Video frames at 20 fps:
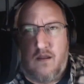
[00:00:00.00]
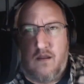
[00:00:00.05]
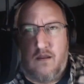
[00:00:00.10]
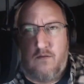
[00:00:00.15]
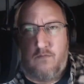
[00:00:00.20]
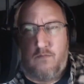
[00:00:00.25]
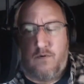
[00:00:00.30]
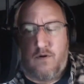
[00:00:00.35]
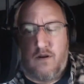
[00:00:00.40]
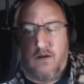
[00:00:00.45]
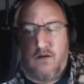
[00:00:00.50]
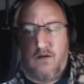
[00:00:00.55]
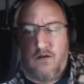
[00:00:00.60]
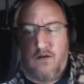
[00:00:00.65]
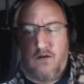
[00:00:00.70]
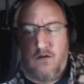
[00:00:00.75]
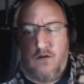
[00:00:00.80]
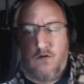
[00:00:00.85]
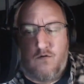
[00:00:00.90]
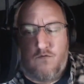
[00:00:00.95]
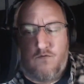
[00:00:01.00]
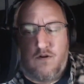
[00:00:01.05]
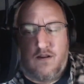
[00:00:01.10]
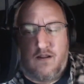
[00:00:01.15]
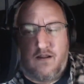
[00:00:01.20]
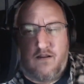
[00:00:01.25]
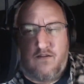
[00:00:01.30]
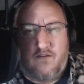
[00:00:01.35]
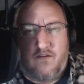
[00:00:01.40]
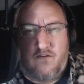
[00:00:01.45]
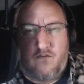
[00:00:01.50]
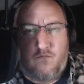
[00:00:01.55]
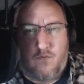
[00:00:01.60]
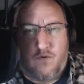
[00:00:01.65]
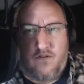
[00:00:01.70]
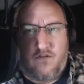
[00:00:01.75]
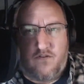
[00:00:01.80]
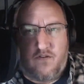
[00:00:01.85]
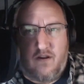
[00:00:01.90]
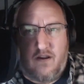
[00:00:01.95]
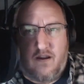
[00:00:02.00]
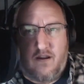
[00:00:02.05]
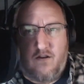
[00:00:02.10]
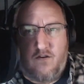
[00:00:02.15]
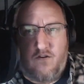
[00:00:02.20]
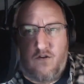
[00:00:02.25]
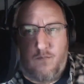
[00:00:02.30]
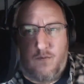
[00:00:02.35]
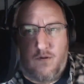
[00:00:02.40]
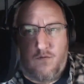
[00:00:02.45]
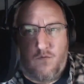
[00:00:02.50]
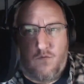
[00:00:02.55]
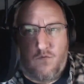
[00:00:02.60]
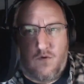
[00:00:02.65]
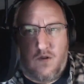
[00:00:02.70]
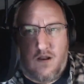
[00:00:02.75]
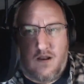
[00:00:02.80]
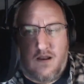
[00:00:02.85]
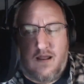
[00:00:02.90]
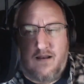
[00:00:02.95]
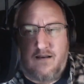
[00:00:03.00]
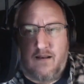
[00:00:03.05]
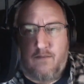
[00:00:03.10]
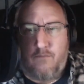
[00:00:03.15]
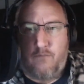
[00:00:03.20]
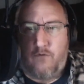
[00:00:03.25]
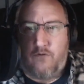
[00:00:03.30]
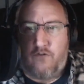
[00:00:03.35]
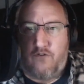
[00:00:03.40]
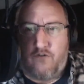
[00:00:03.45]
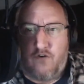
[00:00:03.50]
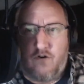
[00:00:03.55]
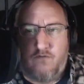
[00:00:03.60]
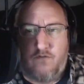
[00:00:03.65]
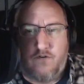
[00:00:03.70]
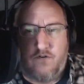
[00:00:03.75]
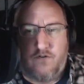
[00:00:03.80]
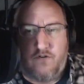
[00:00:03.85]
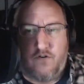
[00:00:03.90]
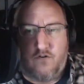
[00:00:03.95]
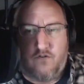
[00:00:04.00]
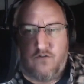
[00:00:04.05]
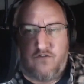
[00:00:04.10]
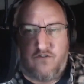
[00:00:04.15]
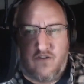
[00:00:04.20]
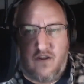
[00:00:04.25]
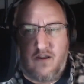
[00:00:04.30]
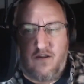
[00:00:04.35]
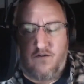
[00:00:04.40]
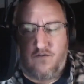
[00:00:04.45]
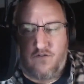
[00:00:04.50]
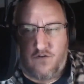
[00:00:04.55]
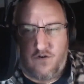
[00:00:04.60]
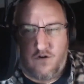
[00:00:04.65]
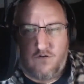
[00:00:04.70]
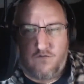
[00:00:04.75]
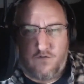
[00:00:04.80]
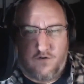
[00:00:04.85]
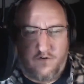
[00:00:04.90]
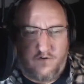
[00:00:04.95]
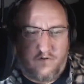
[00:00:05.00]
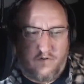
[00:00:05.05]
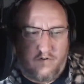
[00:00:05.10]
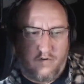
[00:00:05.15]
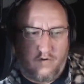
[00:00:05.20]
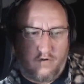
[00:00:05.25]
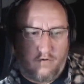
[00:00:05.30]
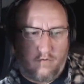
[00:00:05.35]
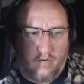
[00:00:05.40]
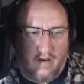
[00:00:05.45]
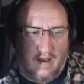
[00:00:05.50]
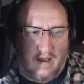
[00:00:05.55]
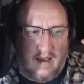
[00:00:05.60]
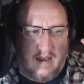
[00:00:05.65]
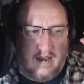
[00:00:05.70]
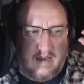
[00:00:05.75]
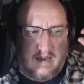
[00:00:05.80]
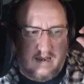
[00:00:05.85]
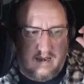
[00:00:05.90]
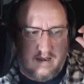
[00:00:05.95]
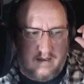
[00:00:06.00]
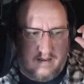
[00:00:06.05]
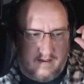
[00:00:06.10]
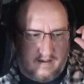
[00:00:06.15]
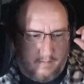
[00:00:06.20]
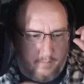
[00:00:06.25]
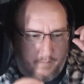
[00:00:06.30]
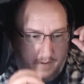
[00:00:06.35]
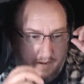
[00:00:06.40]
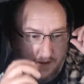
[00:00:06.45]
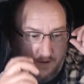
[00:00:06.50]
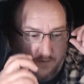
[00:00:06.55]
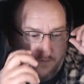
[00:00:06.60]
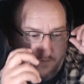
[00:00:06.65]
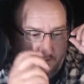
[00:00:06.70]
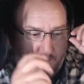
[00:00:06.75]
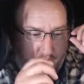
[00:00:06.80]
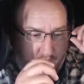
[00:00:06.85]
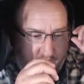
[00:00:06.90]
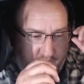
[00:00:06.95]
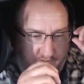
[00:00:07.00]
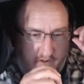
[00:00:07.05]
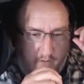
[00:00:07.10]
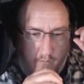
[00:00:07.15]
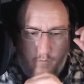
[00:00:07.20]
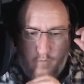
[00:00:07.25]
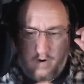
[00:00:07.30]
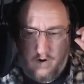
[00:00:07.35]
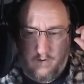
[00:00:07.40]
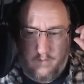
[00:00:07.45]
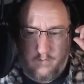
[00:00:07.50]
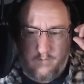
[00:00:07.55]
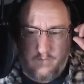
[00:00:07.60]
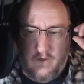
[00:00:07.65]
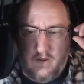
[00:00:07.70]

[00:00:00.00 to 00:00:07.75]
you don't realize that's what it's syncing to, but a lot of times with servers, you'll sync servers to an NTP server somewhere.